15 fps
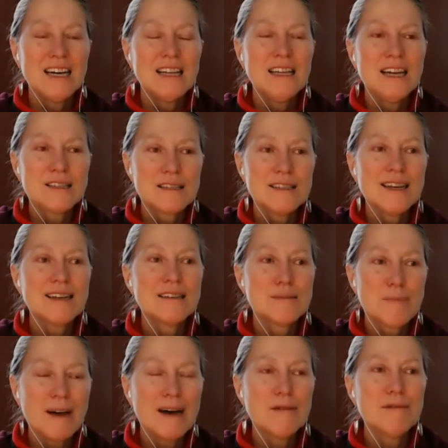that's
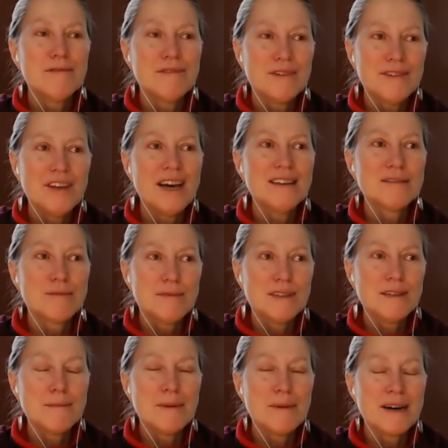powerful. That's
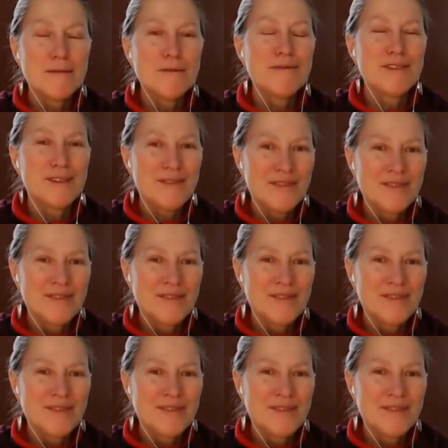really powerful.